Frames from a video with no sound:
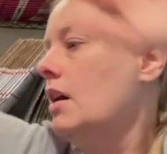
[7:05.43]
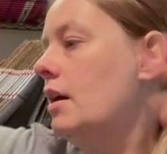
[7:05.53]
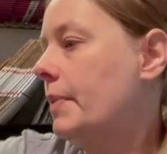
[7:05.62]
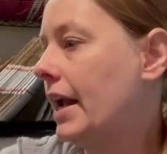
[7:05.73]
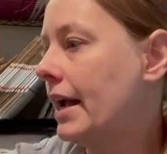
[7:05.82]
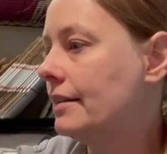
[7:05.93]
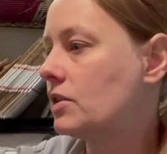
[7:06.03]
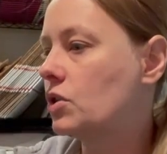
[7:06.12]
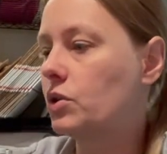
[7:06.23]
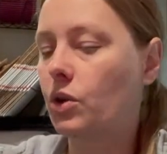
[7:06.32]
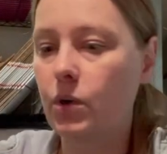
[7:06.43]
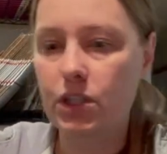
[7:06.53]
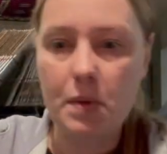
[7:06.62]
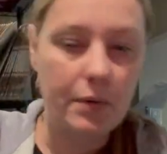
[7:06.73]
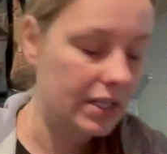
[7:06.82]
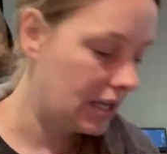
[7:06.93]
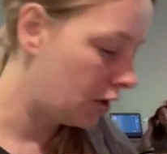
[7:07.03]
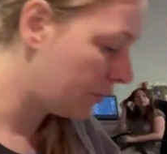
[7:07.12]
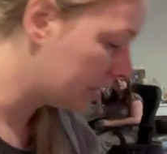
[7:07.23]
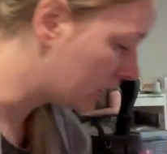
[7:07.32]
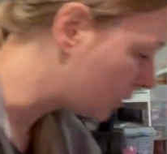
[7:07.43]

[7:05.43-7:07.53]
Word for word: pants. Those are going to my reseller friends as